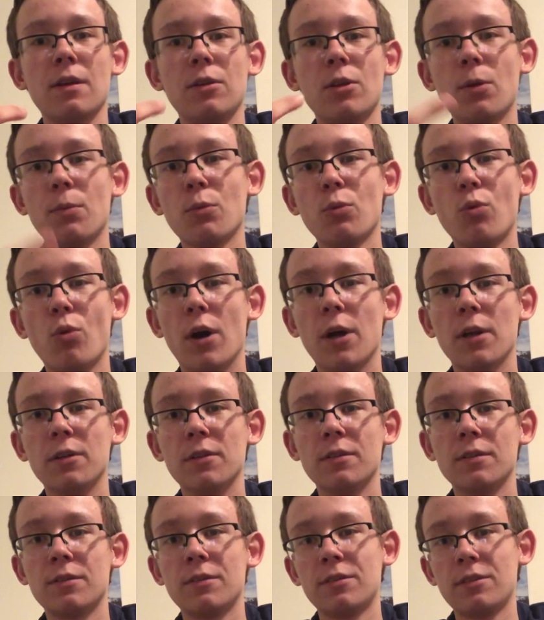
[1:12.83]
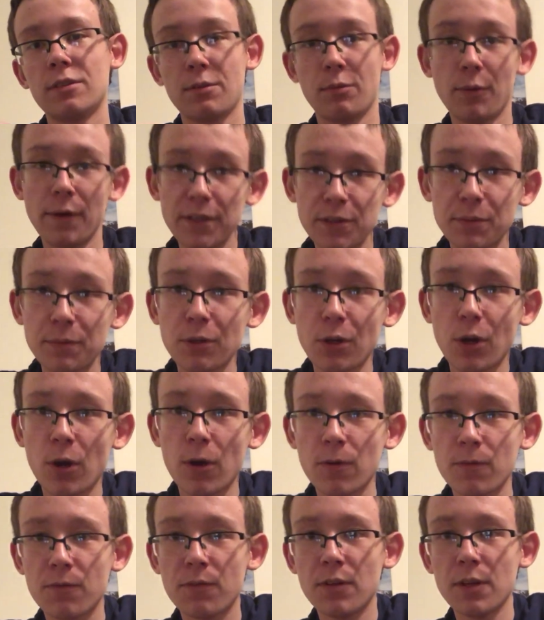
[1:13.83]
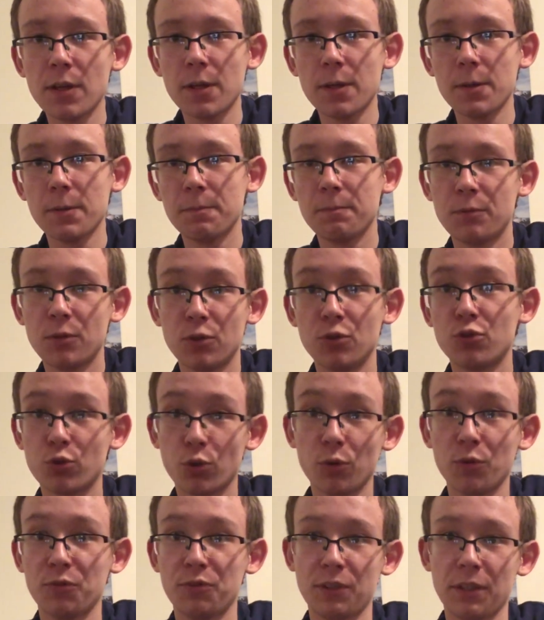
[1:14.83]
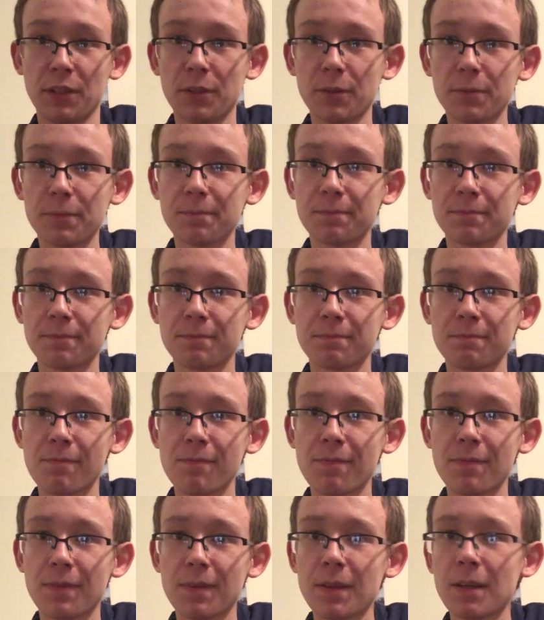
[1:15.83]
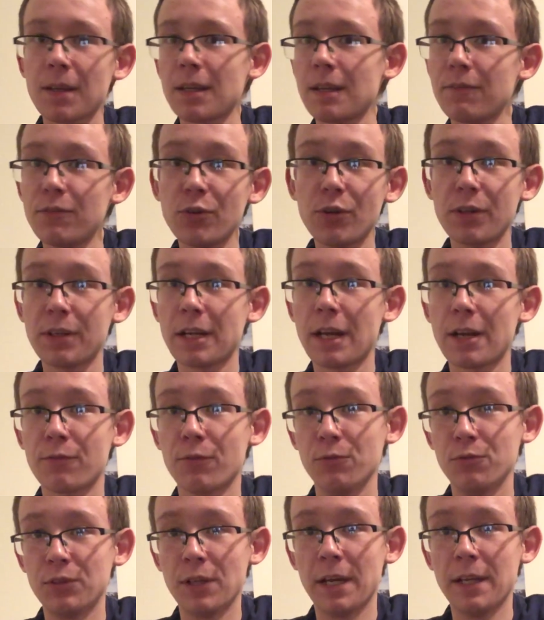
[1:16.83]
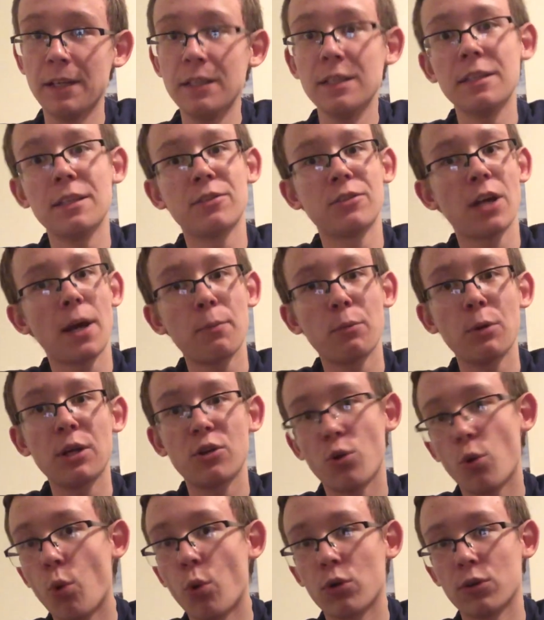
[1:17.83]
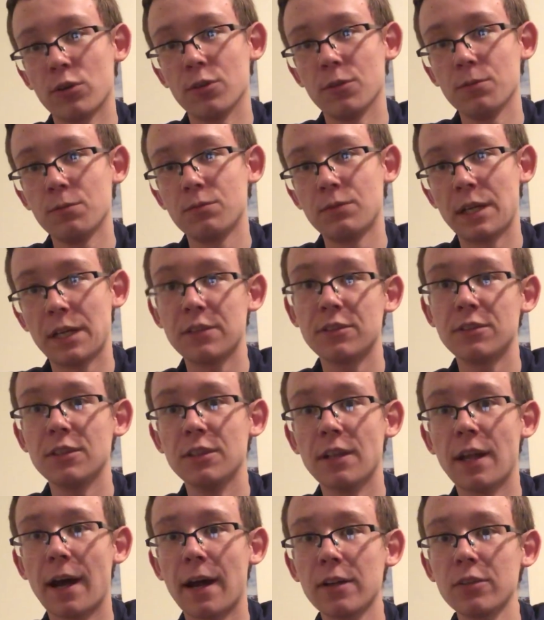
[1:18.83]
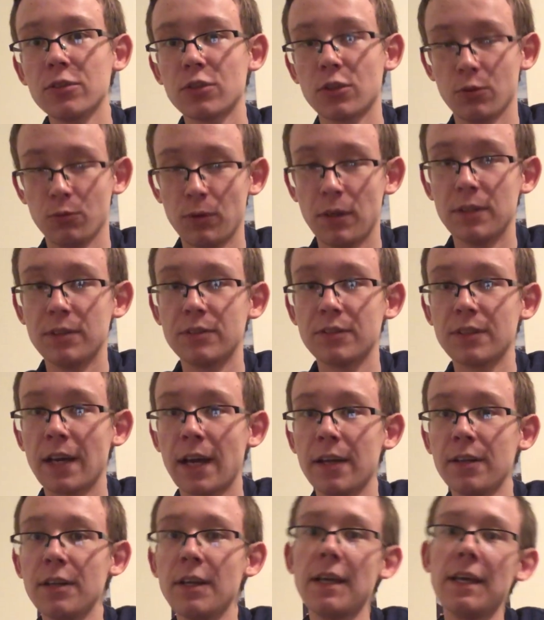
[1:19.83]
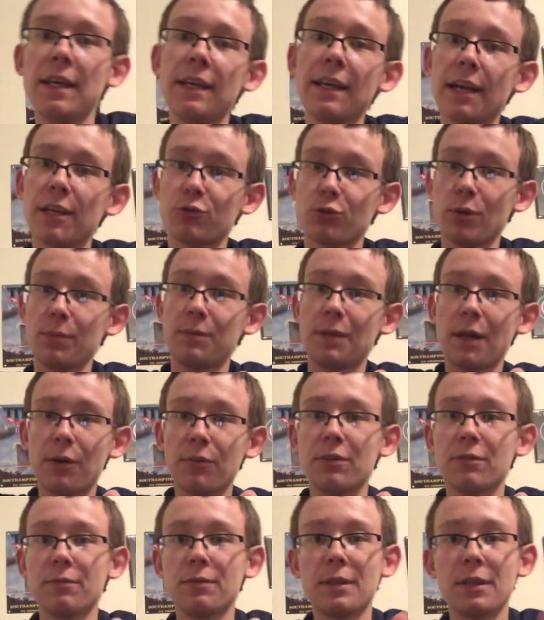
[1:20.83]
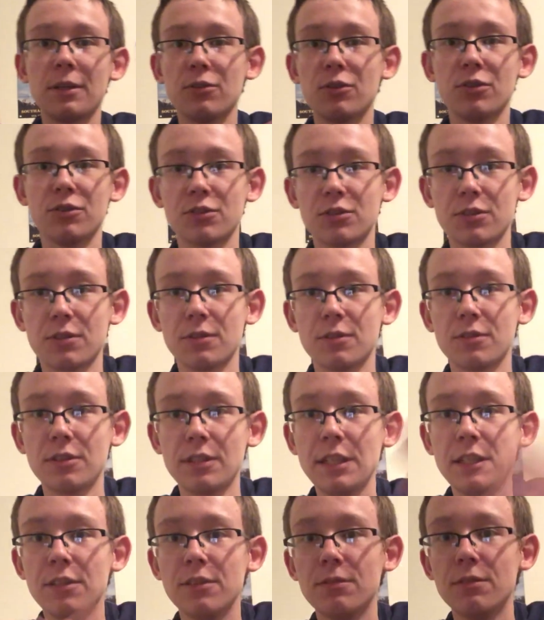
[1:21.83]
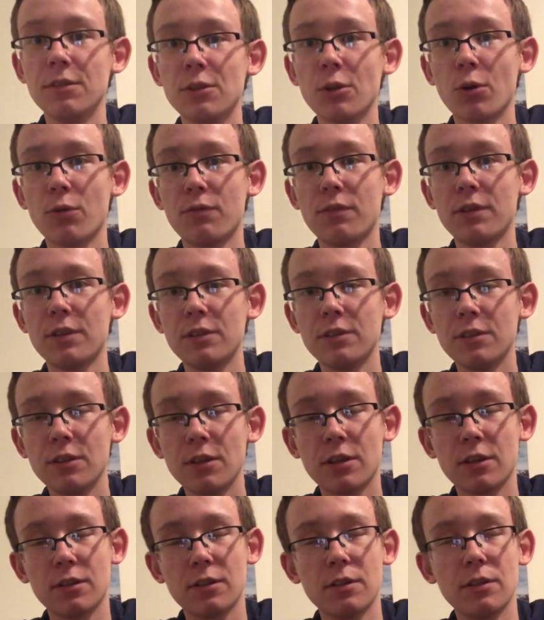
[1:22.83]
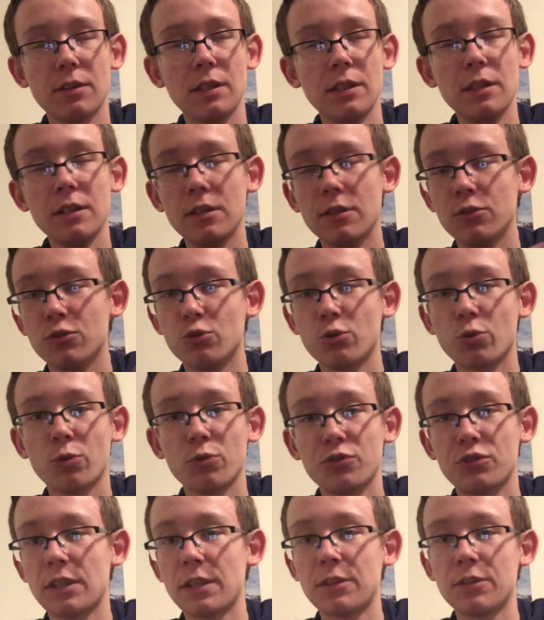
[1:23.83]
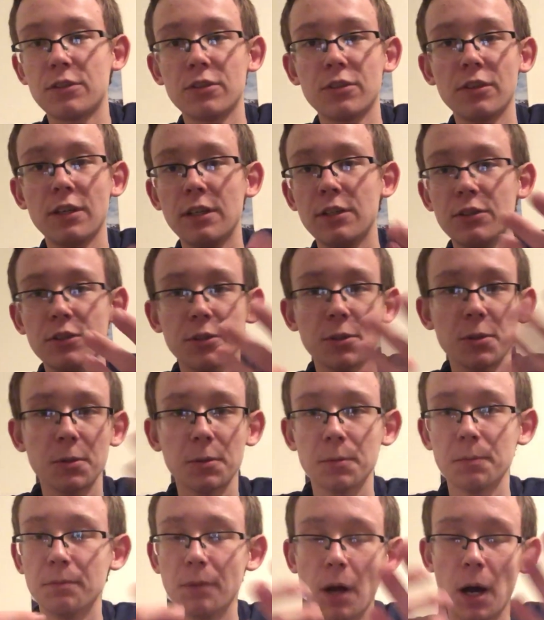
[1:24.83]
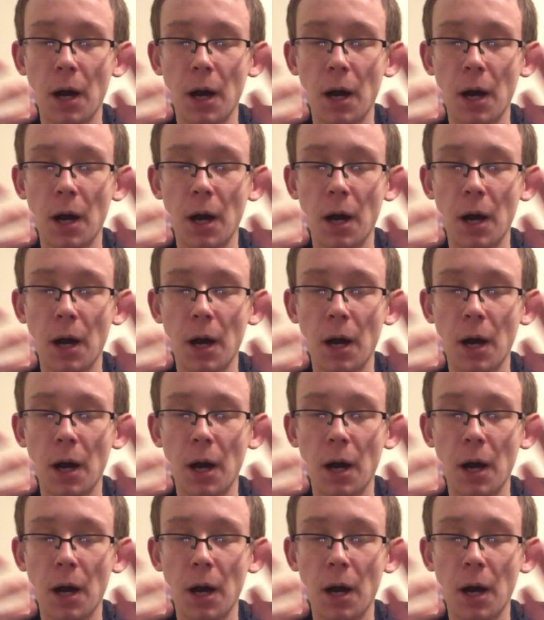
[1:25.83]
Number one, the placement of the control center. If you know on the iPhone 10, in the top right corner, next to the notch on the right side, you guys swipe down in there just to see the control center and your